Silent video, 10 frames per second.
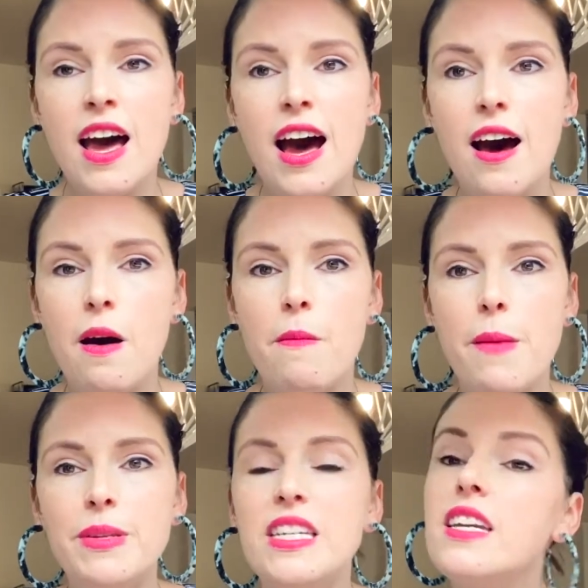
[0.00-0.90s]
um,
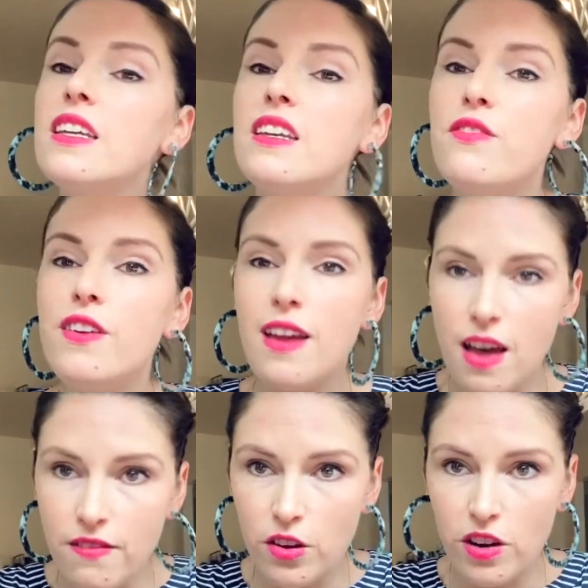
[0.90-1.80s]
particularly for
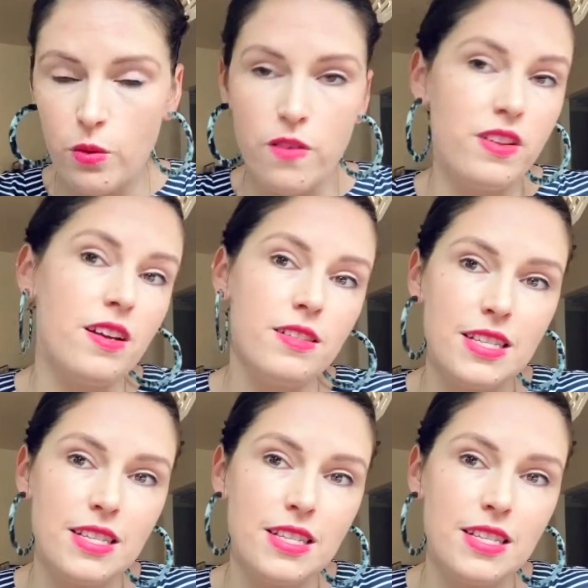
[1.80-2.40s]
evergreen webinars.